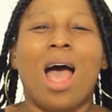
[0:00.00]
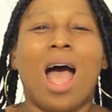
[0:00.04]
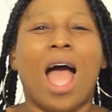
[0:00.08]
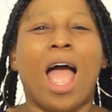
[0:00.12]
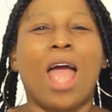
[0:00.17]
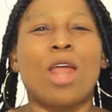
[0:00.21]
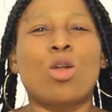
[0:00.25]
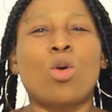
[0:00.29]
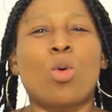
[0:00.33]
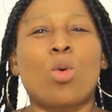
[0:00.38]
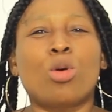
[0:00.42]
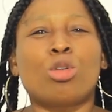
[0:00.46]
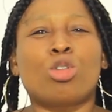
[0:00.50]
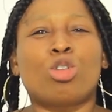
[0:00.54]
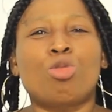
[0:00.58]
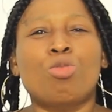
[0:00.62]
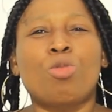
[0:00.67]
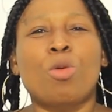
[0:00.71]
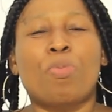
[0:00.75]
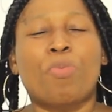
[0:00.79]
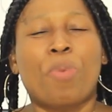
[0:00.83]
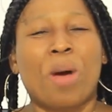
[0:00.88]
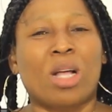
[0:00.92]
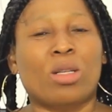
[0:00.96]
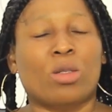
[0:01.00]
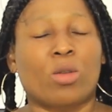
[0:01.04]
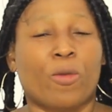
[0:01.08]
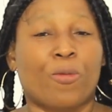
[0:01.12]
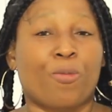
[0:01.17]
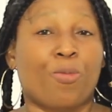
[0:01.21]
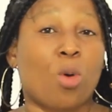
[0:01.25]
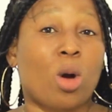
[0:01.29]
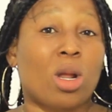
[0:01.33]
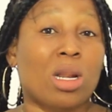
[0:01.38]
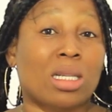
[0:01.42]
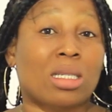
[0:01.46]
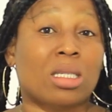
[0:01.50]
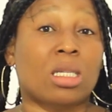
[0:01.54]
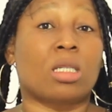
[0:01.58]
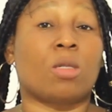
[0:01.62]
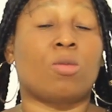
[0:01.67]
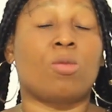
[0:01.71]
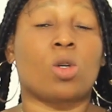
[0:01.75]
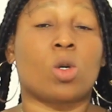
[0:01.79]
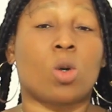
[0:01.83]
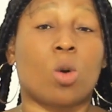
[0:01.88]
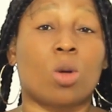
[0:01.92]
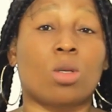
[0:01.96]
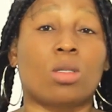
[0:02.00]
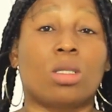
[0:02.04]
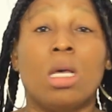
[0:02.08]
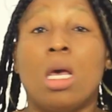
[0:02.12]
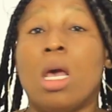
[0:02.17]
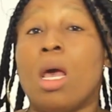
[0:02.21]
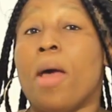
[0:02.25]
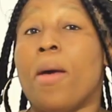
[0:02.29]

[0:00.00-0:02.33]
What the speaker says: I don't want to be part of politics because.